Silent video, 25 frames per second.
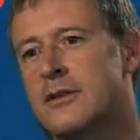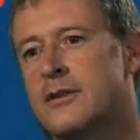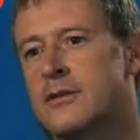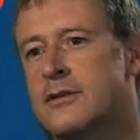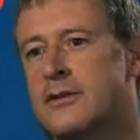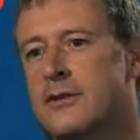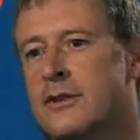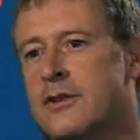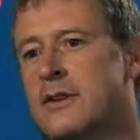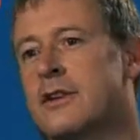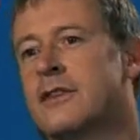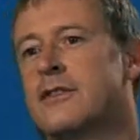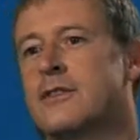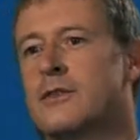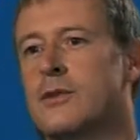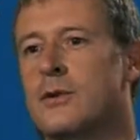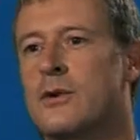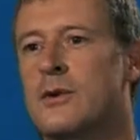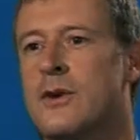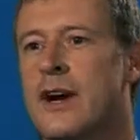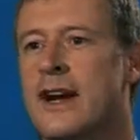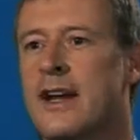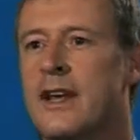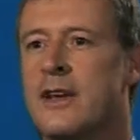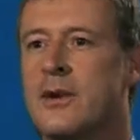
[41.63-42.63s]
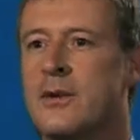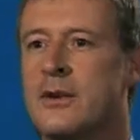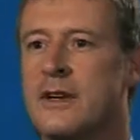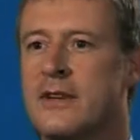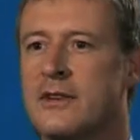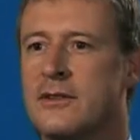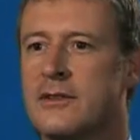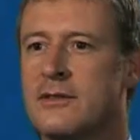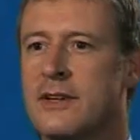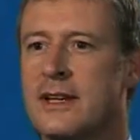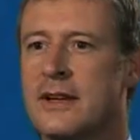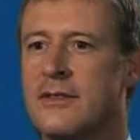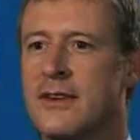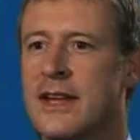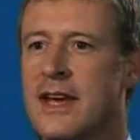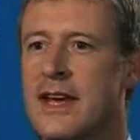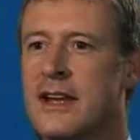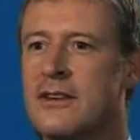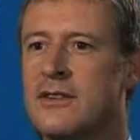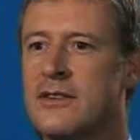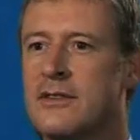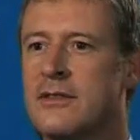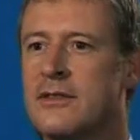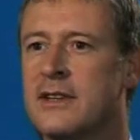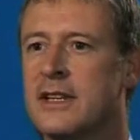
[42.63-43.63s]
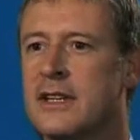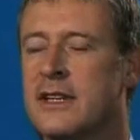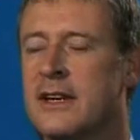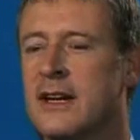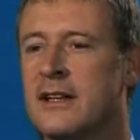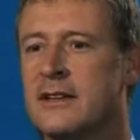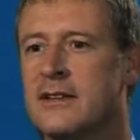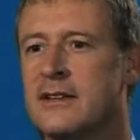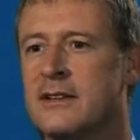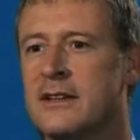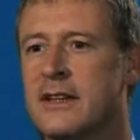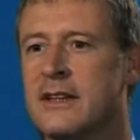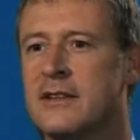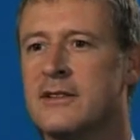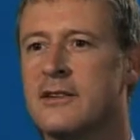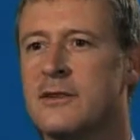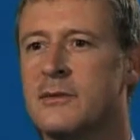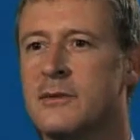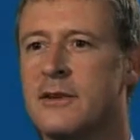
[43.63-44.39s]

traditional crack units around the edge of the data center,